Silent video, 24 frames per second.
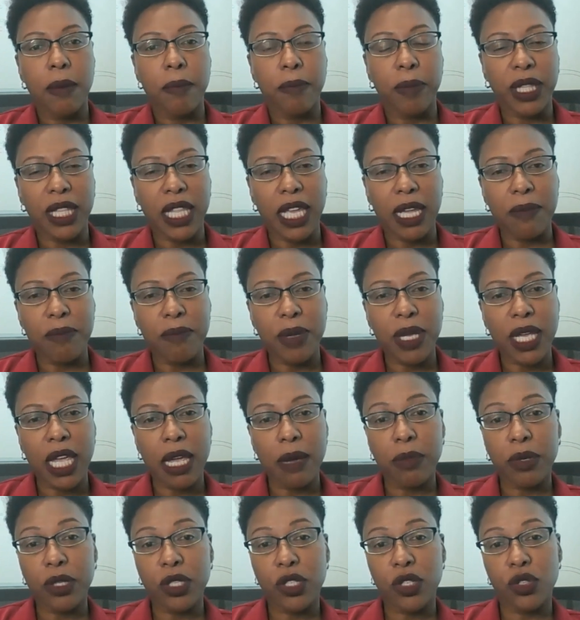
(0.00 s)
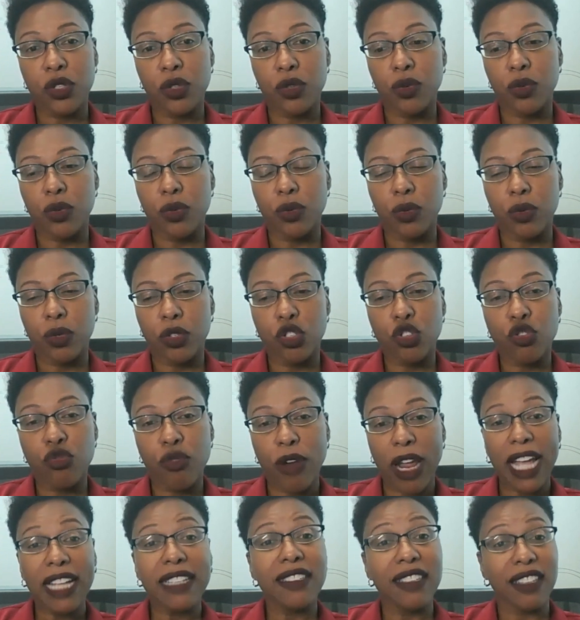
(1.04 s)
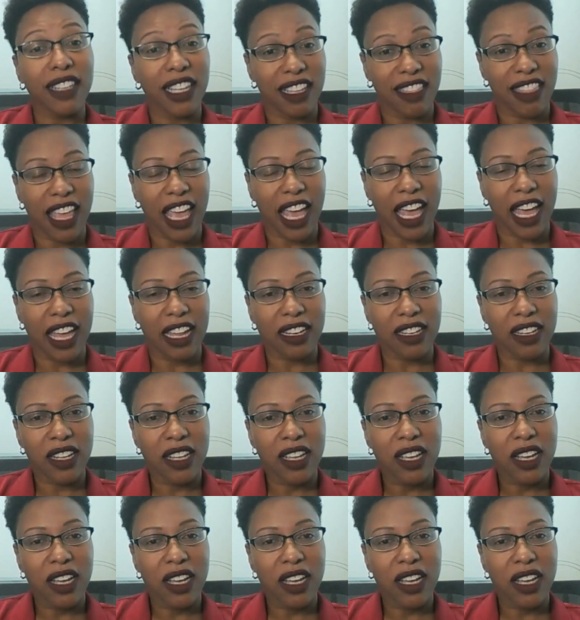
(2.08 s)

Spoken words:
but then being able to translate that